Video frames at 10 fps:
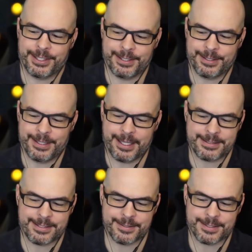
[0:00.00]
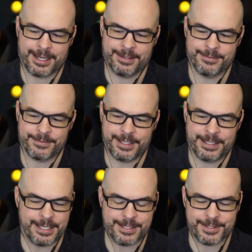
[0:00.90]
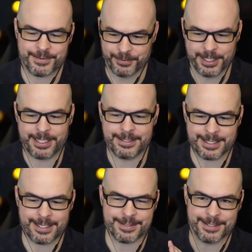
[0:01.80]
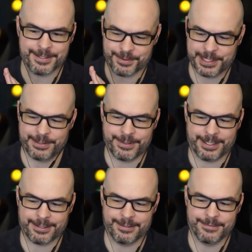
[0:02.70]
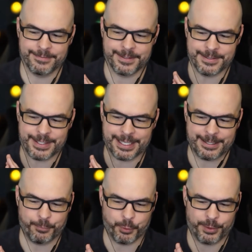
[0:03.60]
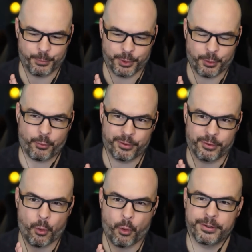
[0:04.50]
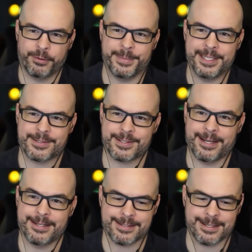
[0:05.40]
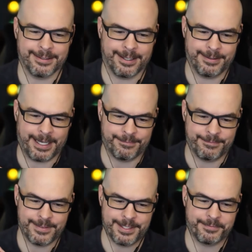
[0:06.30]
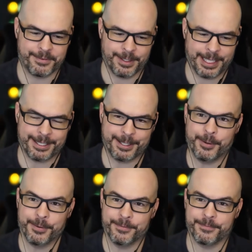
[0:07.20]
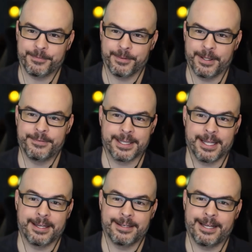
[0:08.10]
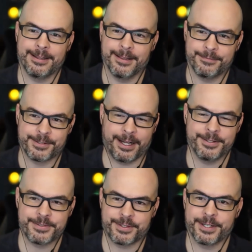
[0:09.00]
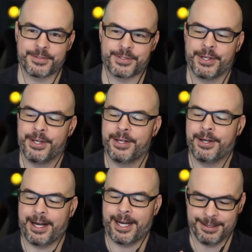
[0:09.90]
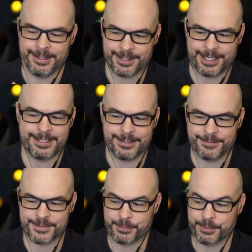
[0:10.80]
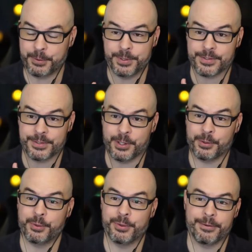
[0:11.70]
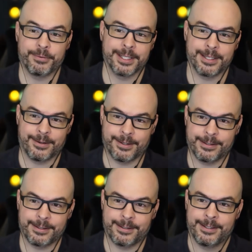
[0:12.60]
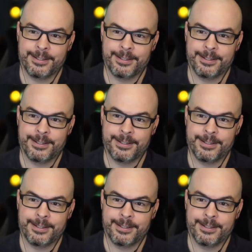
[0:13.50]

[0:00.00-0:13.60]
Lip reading: That's just kind of it's just really enticing. It's really evocative, and it's like that where horror meets science. And I've never let go of loving that. I love constructs. I love the idea of someone who doesn't know who they really are.